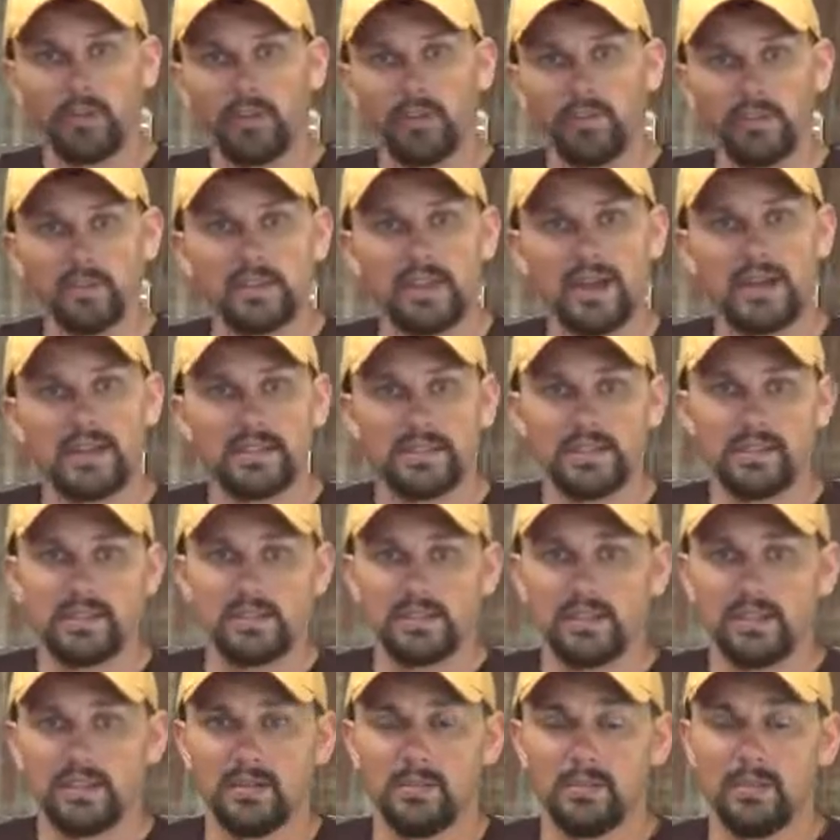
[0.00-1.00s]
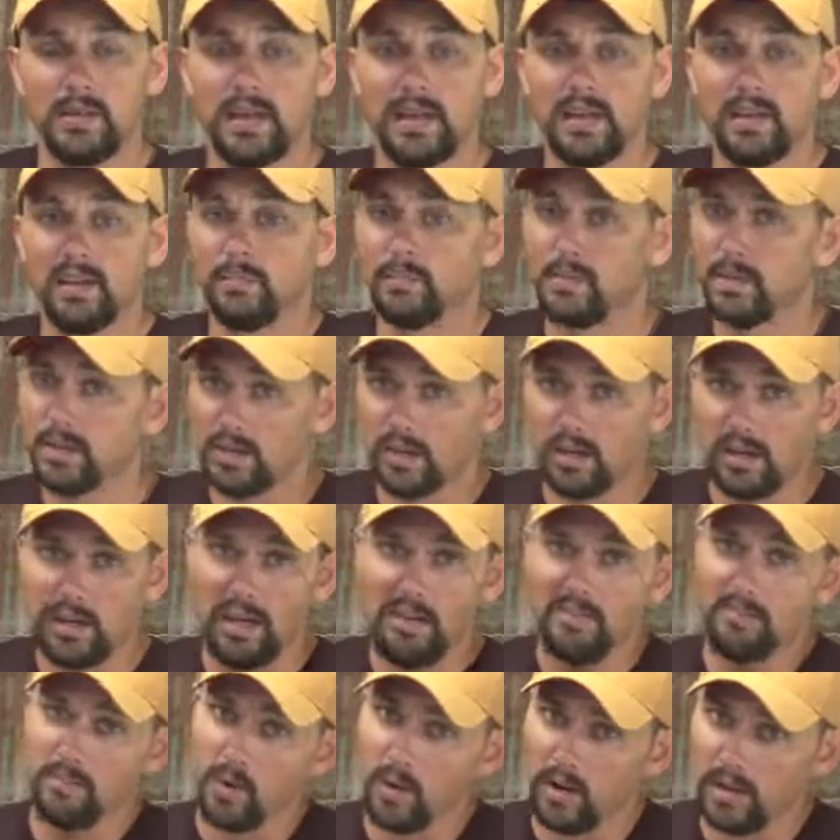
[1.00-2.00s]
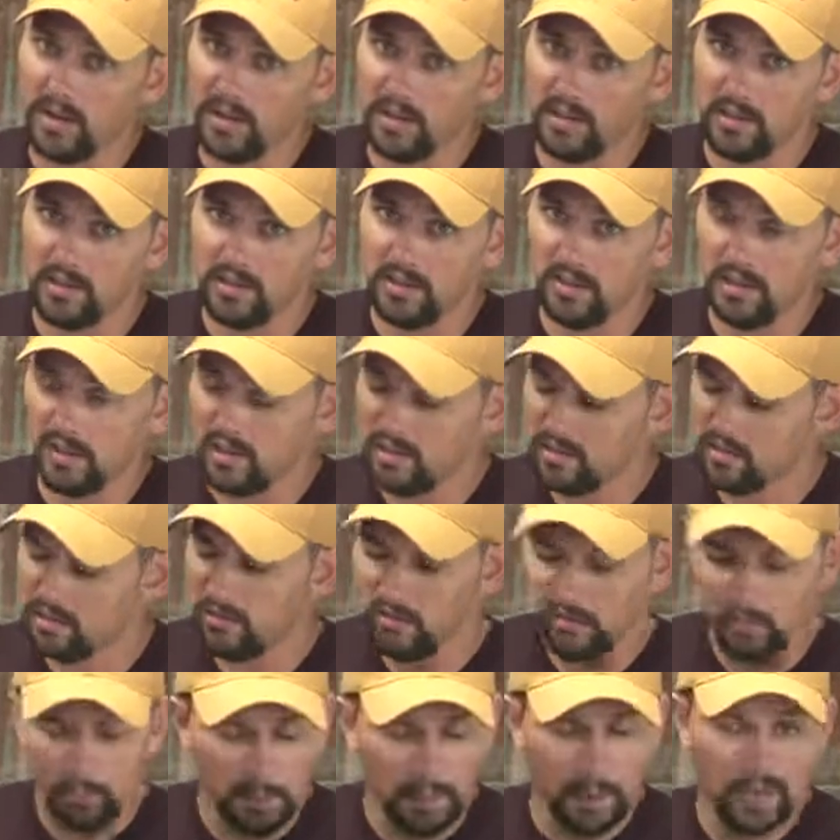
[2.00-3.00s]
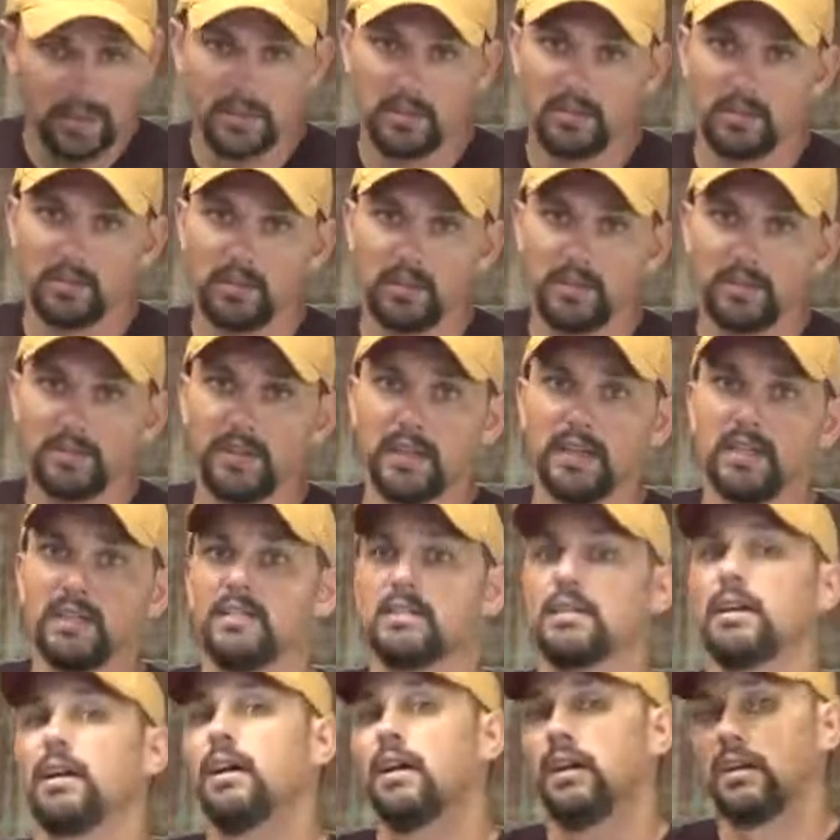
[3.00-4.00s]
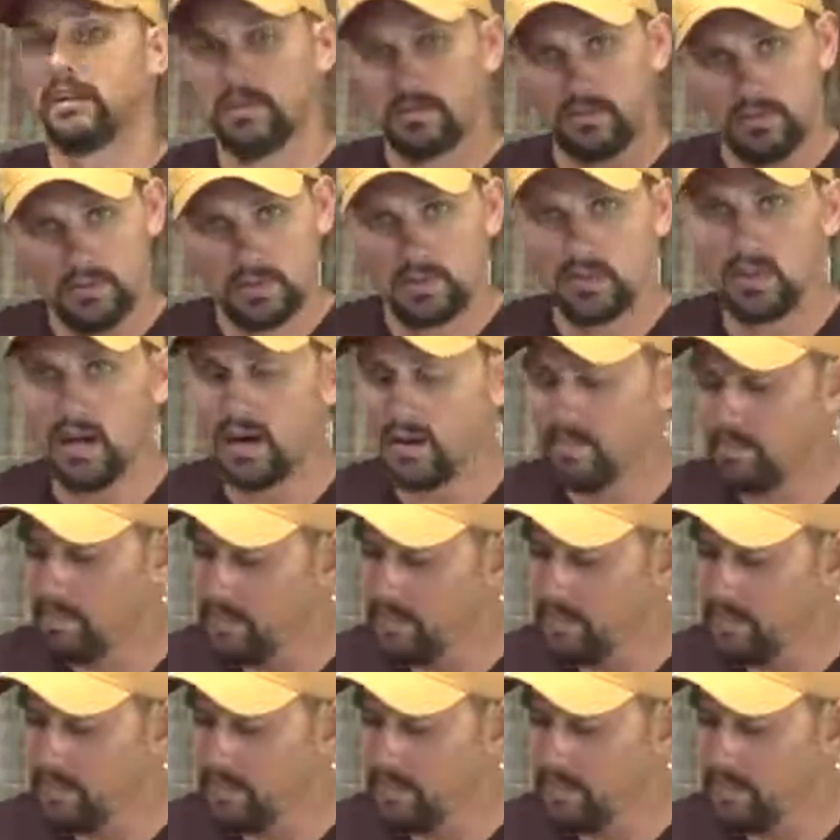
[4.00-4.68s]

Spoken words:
your velocity is going to be, but you're going to have more energy. So for personal defense, it's not a